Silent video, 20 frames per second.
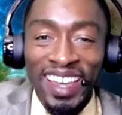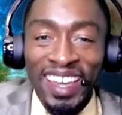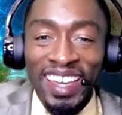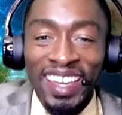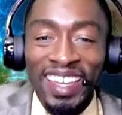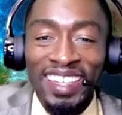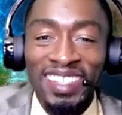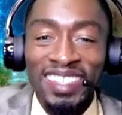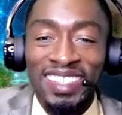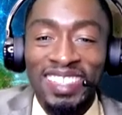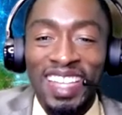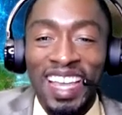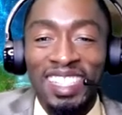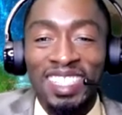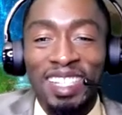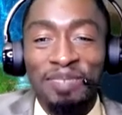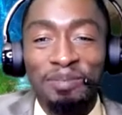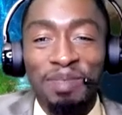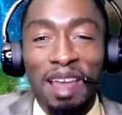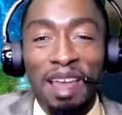It's just like
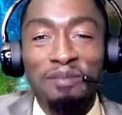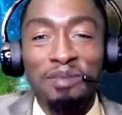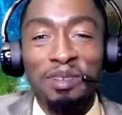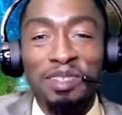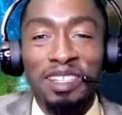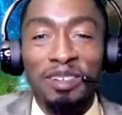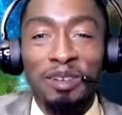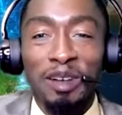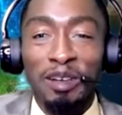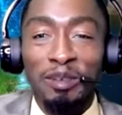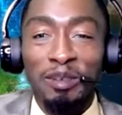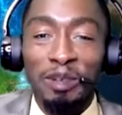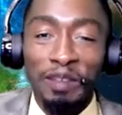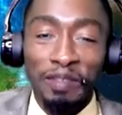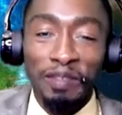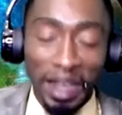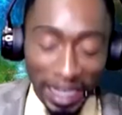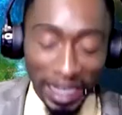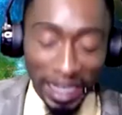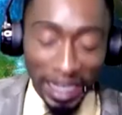sometimes people say, well, if
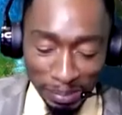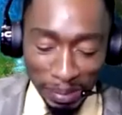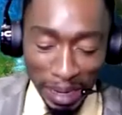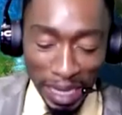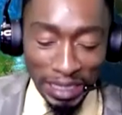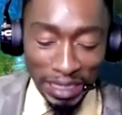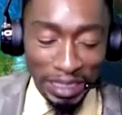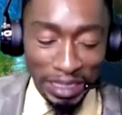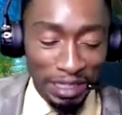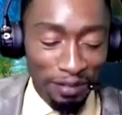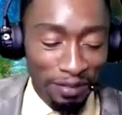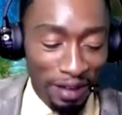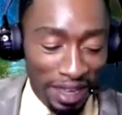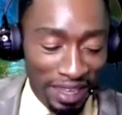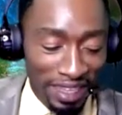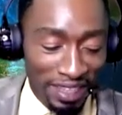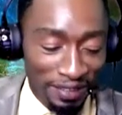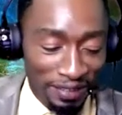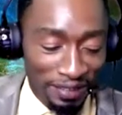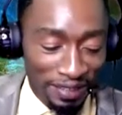I get this policy,
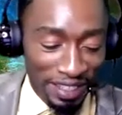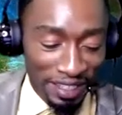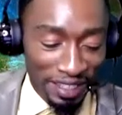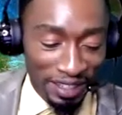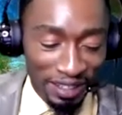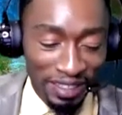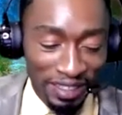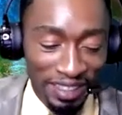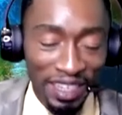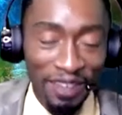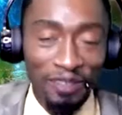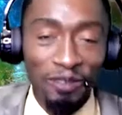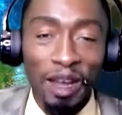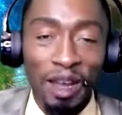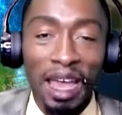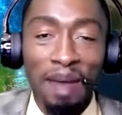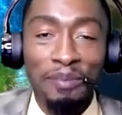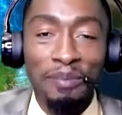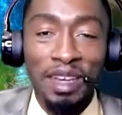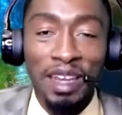what
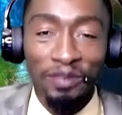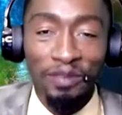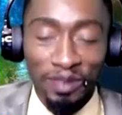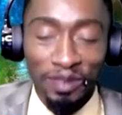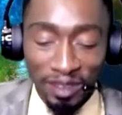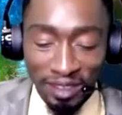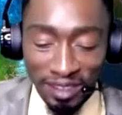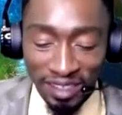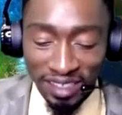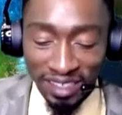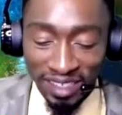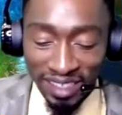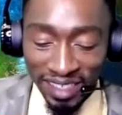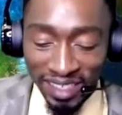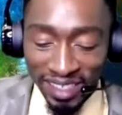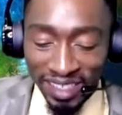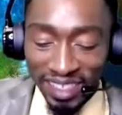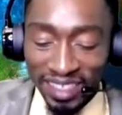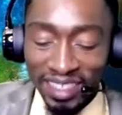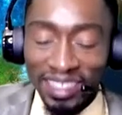happened after,
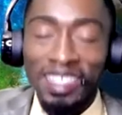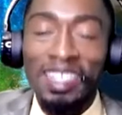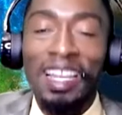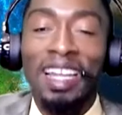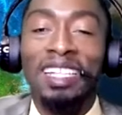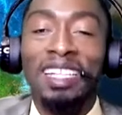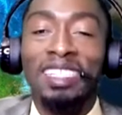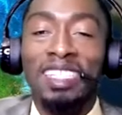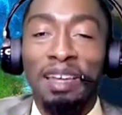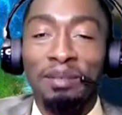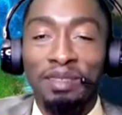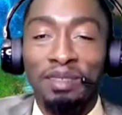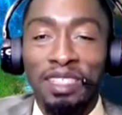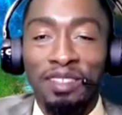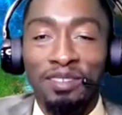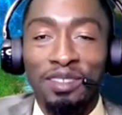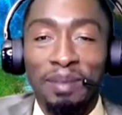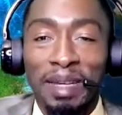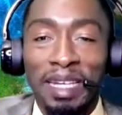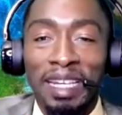a lot of times,
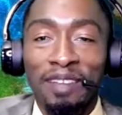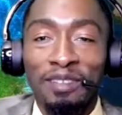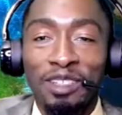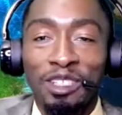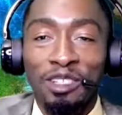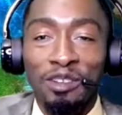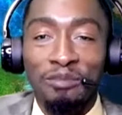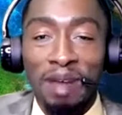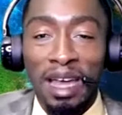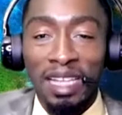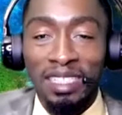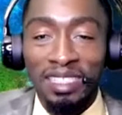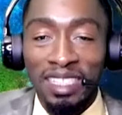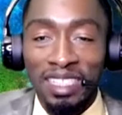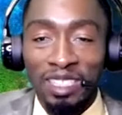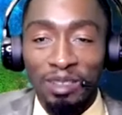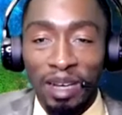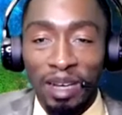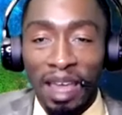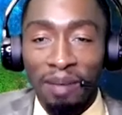if somebody have a term policy, they
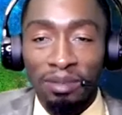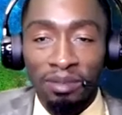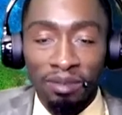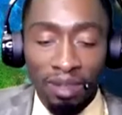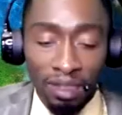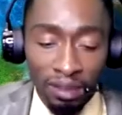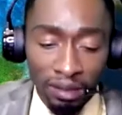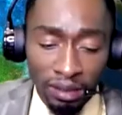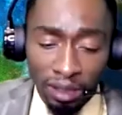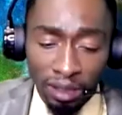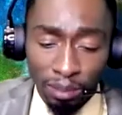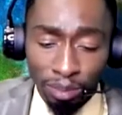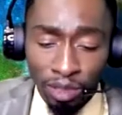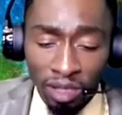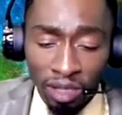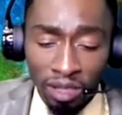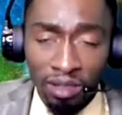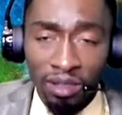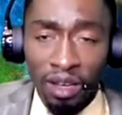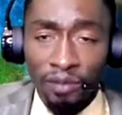say what happened. Well, it's up to
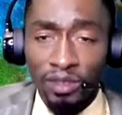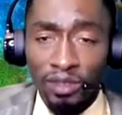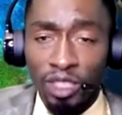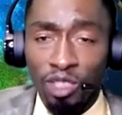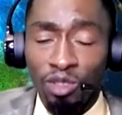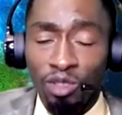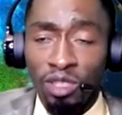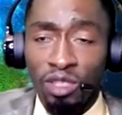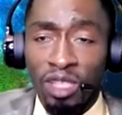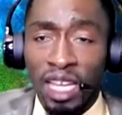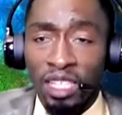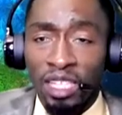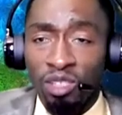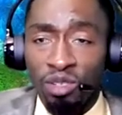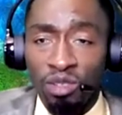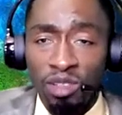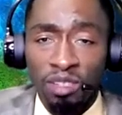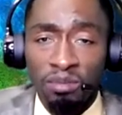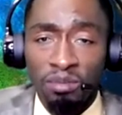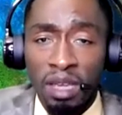you. After you got 2
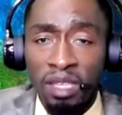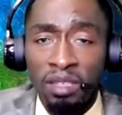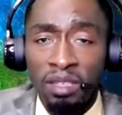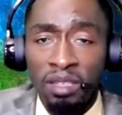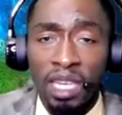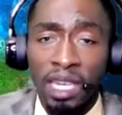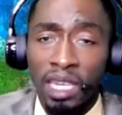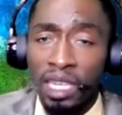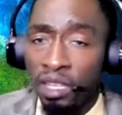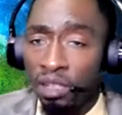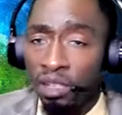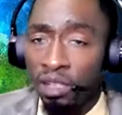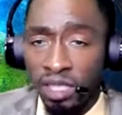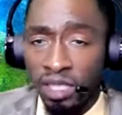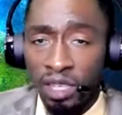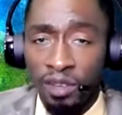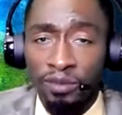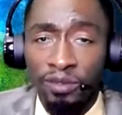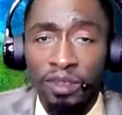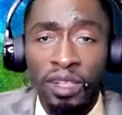years, man, you can kill
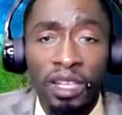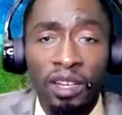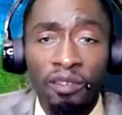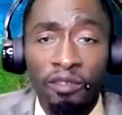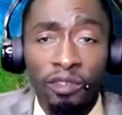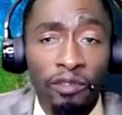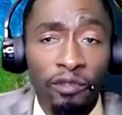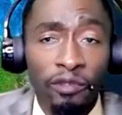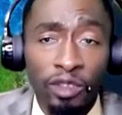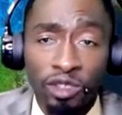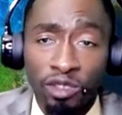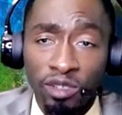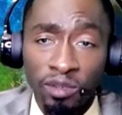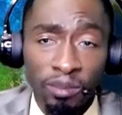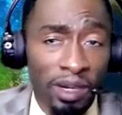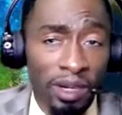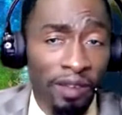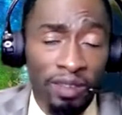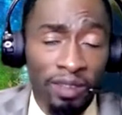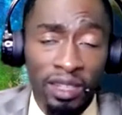yourself for the first 2 years,
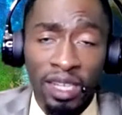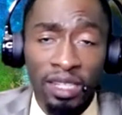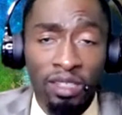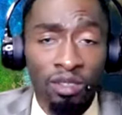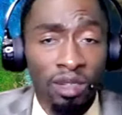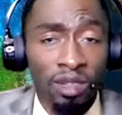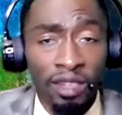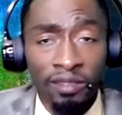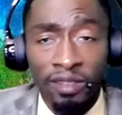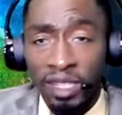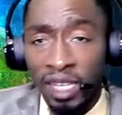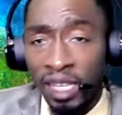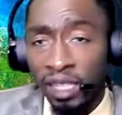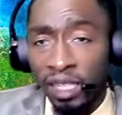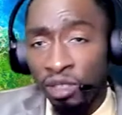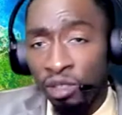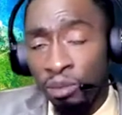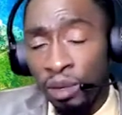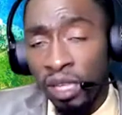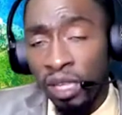but after that, do whatever you got to
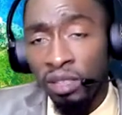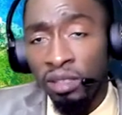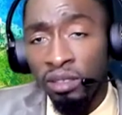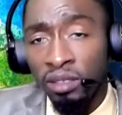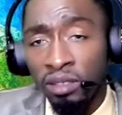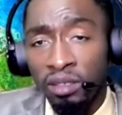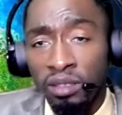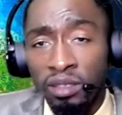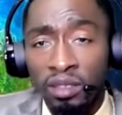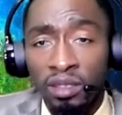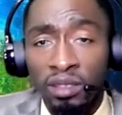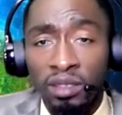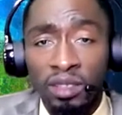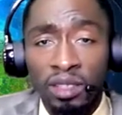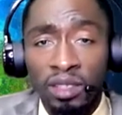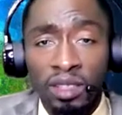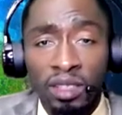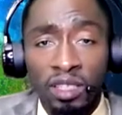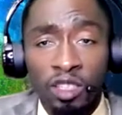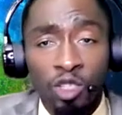do, man.
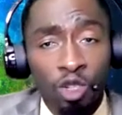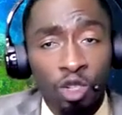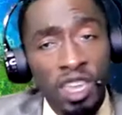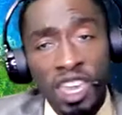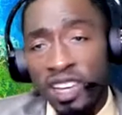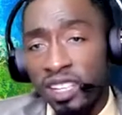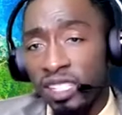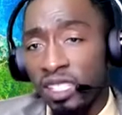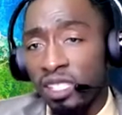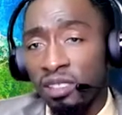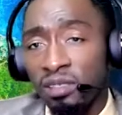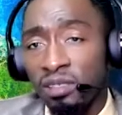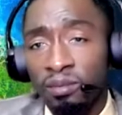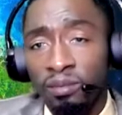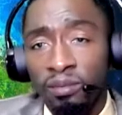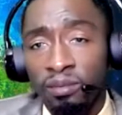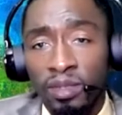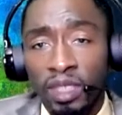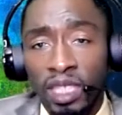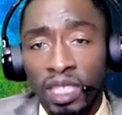2 years.
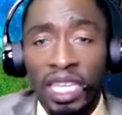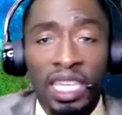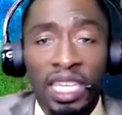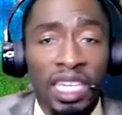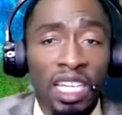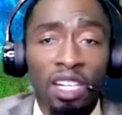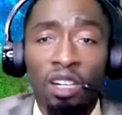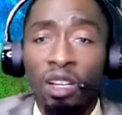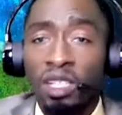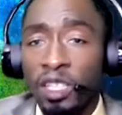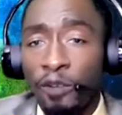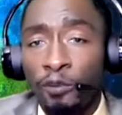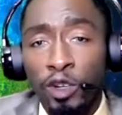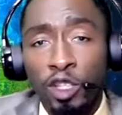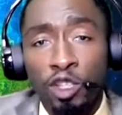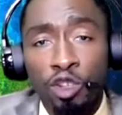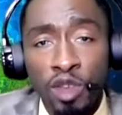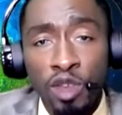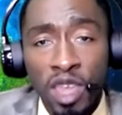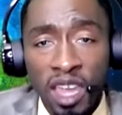Can kill yourself for
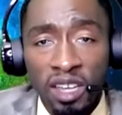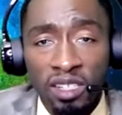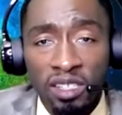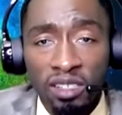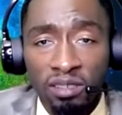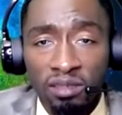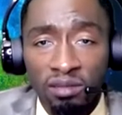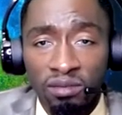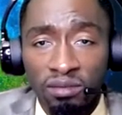2 years.